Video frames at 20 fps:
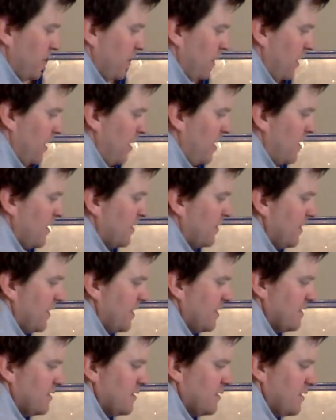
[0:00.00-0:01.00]
unlock
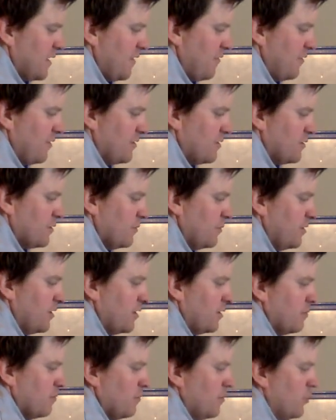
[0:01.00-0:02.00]
that 7 so we
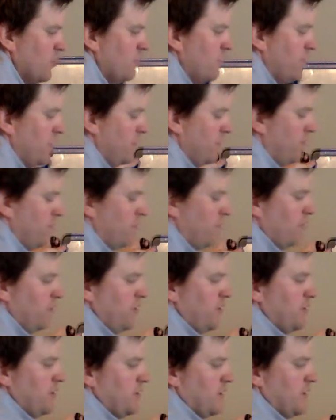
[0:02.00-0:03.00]
can move it. When
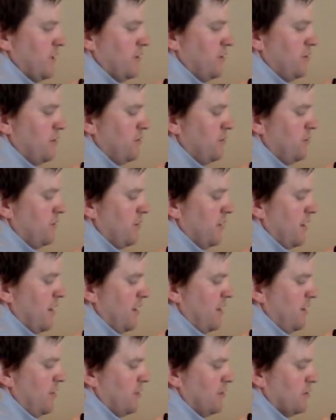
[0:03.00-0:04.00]
we do
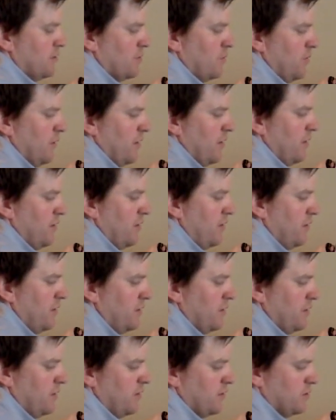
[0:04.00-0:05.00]
that, the squared
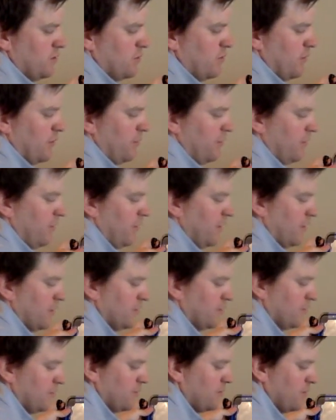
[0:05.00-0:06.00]
and the square root
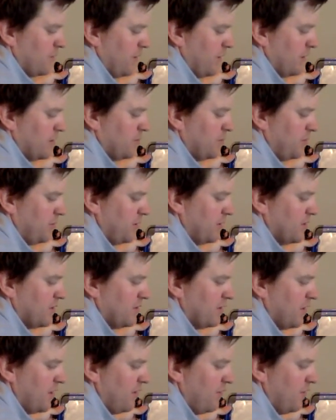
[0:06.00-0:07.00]
cancel. So x plus
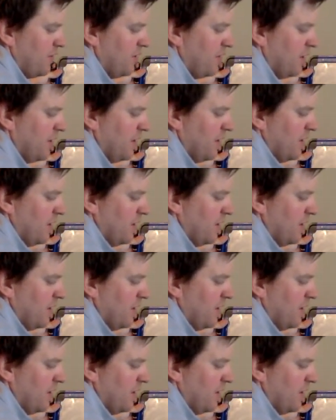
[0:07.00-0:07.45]
7,